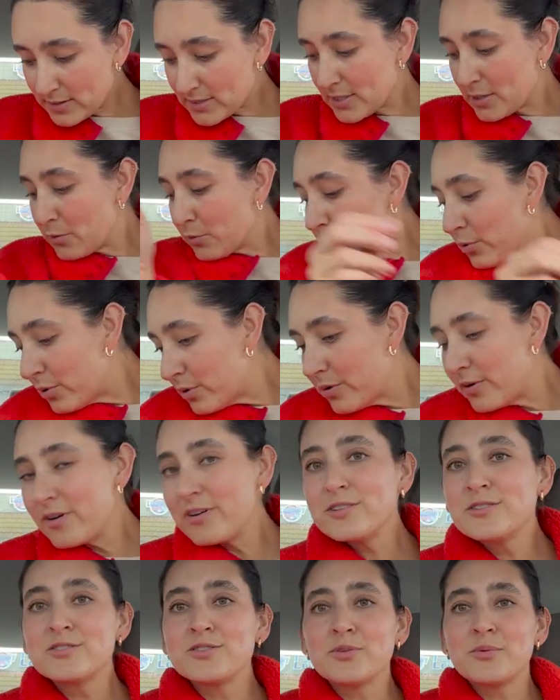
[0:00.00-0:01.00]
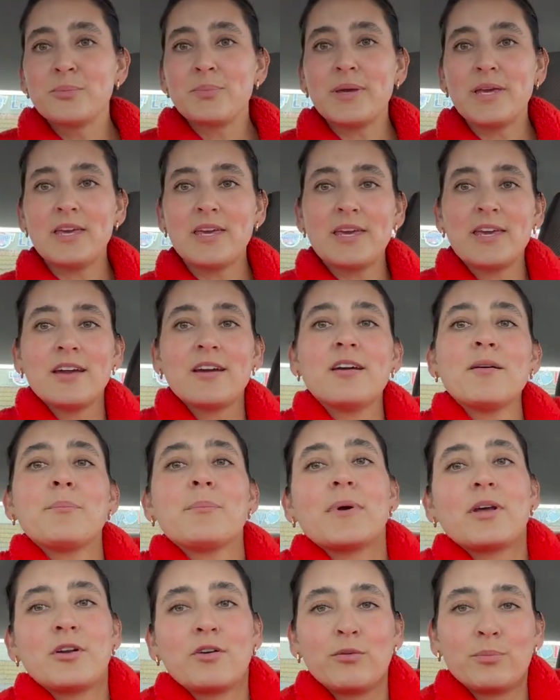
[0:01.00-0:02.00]
to be here,
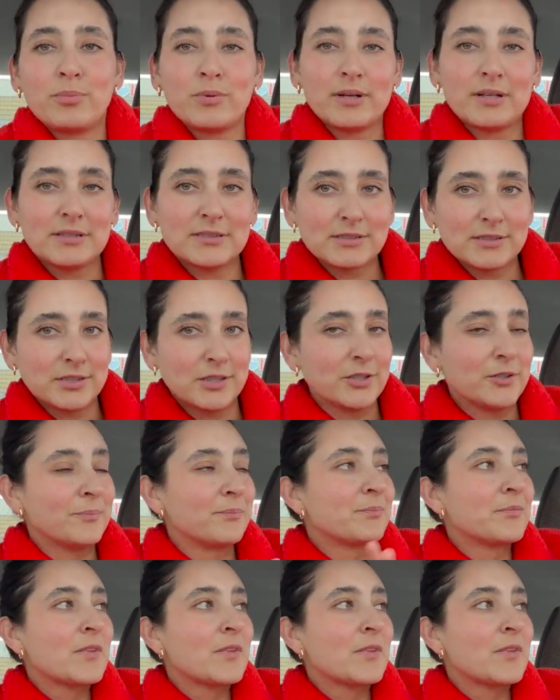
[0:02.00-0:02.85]
pero pues, you know,